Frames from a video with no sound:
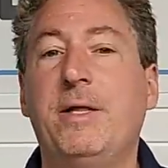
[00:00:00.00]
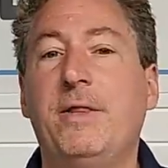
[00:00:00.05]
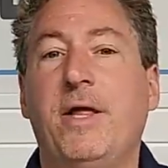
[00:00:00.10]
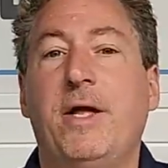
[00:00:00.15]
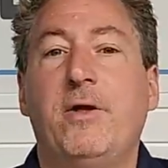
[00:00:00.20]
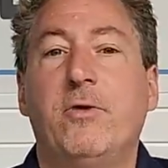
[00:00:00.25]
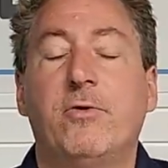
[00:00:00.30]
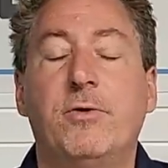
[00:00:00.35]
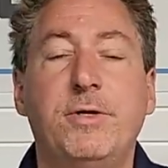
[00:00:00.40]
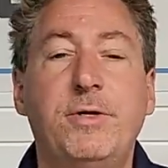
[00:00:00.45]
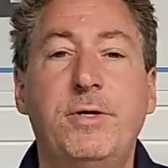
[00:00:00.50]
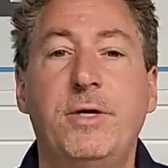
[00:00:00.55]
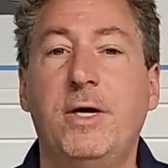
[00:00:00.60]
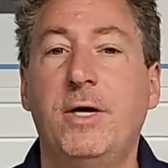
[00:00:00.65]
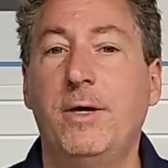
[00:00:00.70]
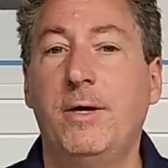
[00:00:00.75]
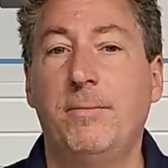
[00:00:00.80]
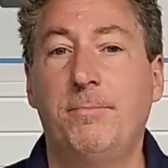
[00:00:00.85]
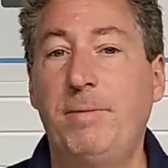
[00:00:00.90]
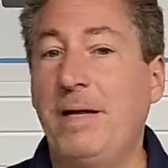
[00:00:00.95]
They could
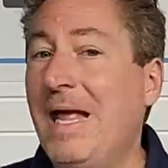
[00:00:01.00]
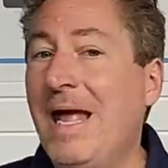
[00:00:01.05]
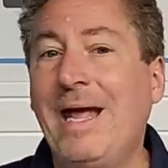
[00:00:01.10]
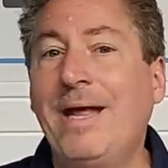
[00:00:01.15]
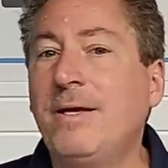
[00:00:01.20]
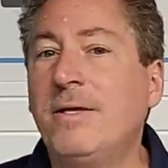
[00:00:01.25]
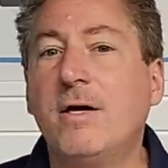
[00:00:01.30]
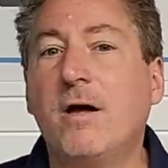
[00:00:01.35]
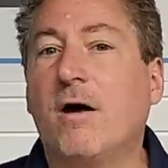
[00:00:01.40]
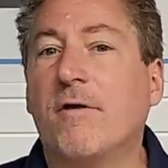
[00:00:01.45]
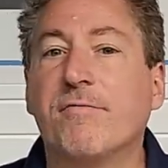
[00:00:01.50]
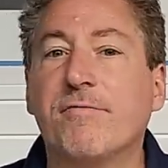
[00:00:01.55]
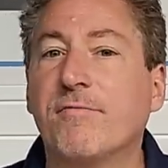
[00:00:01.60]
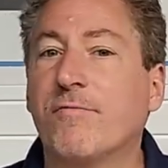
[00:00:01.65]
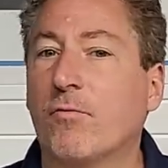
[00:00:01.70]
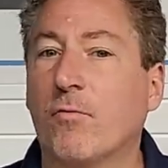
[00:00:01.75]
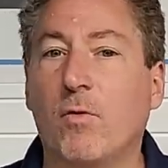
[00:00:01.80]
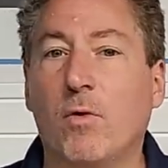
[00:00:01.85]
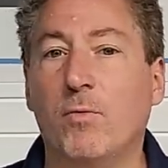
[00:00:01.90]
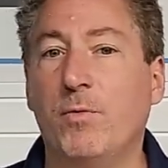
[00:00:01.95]
be handcuffed
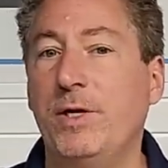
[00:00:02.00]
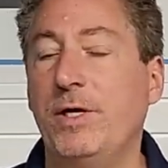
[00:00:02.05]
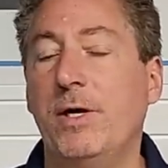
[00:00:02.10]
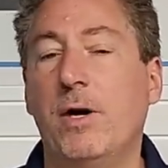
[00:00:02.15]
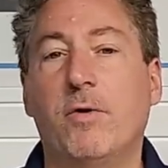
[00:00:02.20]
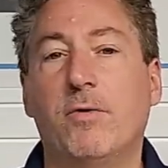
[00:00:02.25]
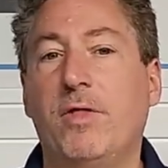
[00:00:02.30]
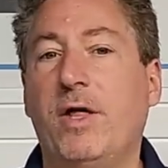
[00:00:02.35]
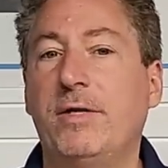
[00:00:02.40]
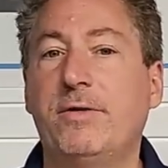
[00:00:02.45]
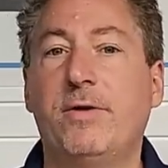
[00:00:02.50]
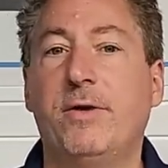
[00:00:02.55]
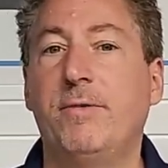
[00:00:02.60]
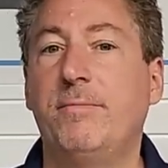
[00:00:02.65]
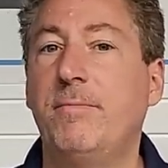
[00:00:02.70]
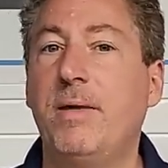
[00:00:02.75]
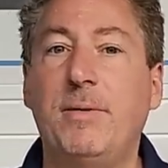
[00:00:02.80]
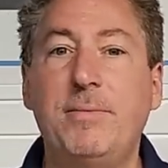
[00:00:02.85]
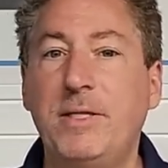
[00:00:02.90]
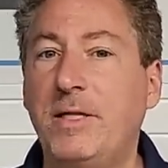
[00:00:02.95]
for all we know, that
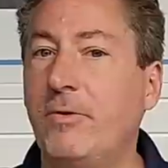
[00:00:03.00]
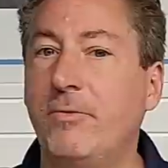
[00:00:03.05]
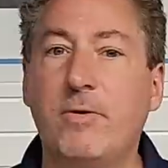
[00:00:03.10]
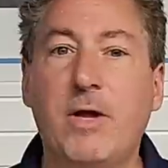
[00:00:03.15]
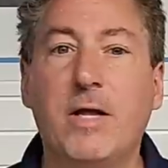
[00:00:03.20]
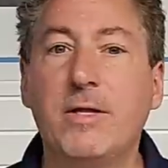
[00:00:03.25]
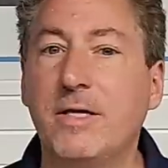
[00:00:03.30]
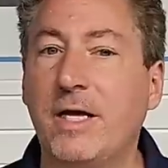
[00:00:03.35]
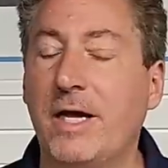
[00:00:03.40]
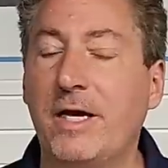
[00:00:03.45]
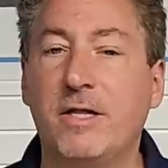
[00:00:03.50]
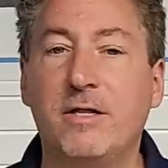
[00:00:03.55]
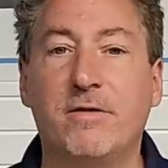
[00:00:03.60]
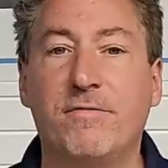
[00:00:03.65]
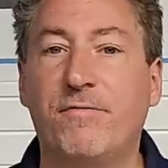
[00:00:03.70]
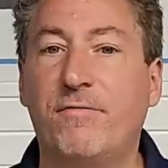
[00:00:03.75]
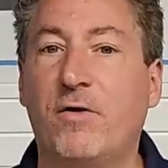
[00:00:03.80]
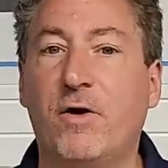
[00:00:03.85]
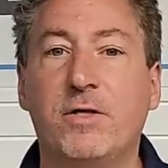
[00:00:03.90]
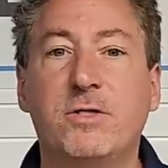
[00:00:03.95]
they're not getting the
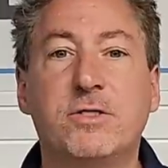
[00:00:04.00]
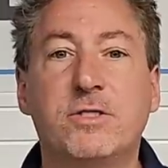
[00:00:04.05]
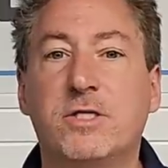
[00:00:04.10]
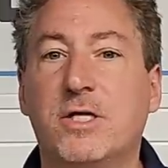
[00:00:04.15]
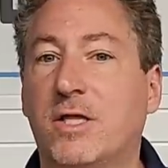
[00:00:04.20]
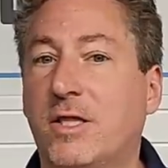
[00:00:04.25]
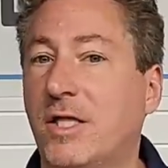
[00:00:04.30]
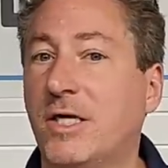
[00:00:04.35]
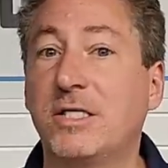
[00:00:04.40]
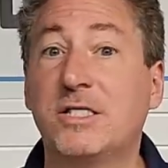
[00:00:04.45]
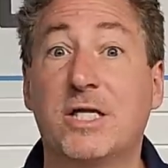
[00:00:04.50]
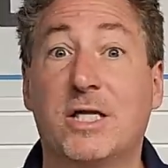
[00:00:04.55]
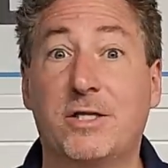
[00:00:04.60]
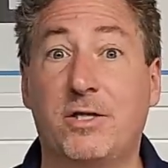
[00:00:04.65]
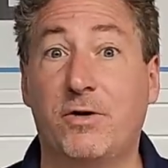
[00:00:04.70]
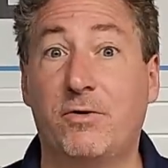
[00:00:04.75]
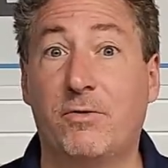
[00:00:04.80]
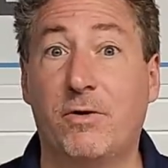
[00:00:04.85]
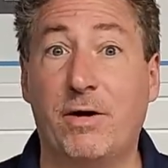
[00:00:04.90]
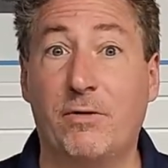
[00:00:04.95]
funds, the things that
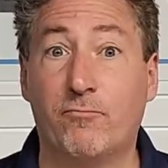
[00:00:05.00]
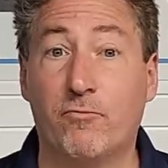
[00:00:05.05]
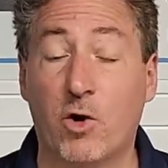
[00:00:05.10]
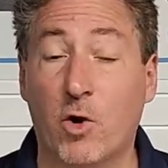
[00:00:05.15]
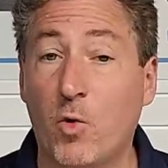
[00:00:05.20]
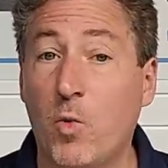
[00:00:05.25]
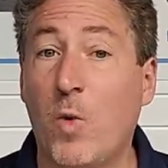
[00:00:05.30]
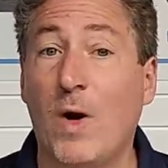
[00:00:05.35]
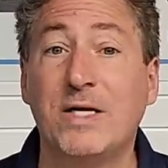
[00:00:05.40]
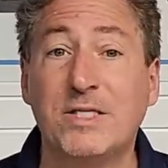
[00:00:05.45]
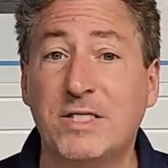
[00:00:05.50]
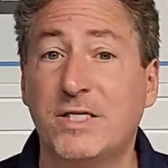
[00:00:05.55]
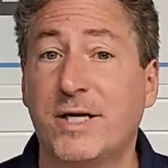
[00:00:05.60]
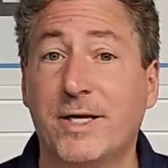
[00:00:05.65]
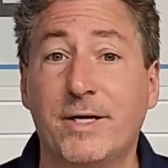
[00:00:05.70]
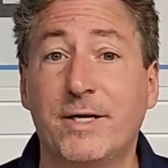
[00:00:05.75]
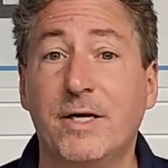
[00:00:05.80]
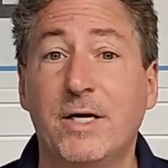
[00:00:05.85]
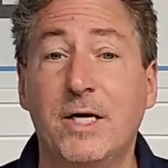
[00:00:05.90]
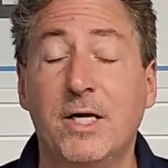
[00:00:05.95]
they're
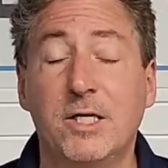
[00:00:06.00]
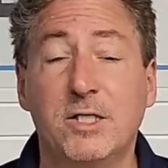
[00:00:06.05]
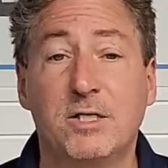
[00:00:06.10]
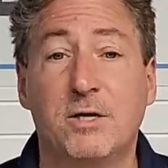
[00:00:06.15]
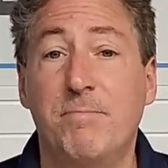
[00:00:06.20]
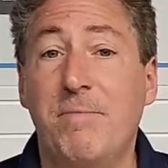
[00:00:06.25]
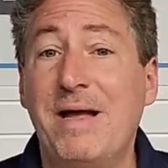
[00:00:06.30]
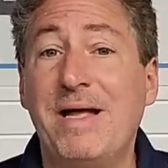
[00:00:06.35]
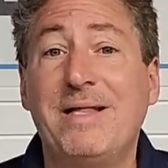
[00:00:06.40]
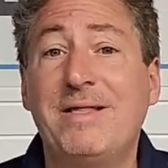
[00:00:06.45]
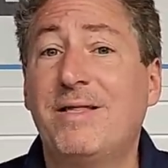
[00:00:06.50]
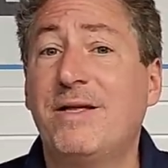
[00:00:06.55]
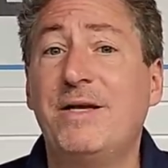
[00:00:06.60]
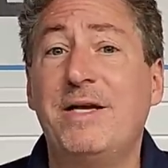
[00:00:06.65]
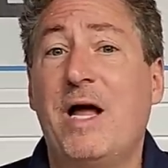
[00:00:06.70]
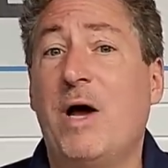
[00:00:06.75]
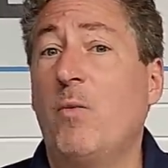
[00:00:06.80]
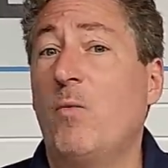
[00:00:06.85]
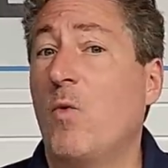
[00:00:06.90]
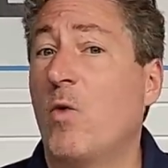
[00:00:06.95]
requesting to make the
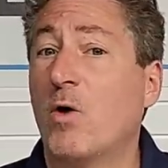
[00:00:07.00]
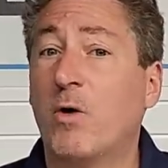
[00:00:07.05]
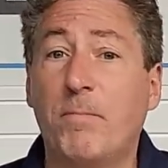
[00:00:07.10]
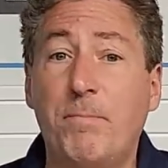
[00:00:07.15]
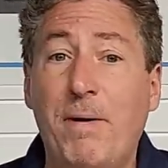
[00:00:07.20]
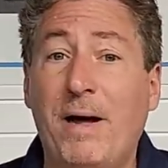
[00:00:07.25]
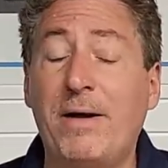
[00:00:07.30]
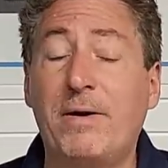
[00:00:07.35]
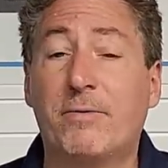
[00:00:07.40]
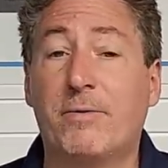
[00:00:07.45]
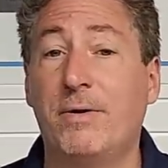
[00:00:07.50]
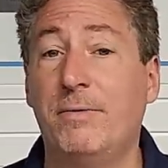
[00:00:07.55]
network better.